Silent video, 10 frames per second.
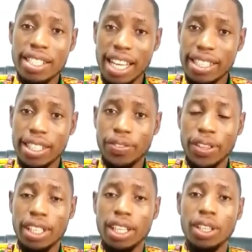
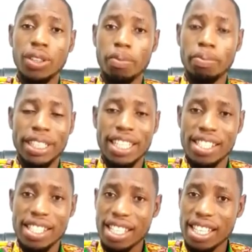scientific
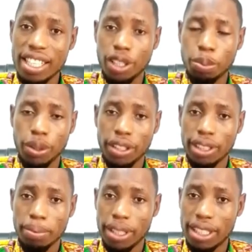competences in
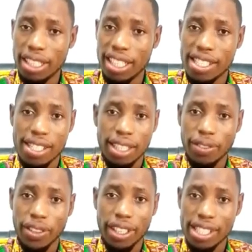reproducibility in
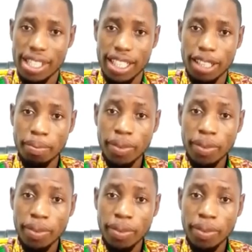scientific research.